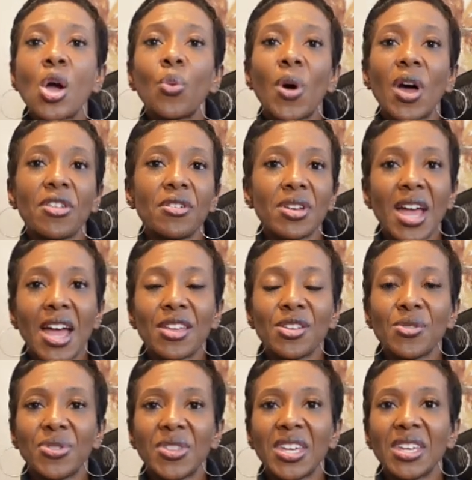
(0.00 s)
whether or not
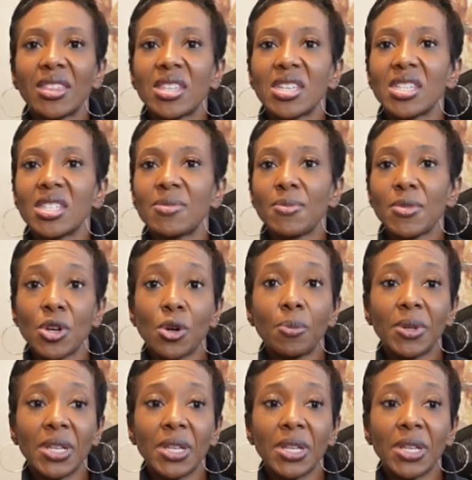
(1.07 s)
you think this meal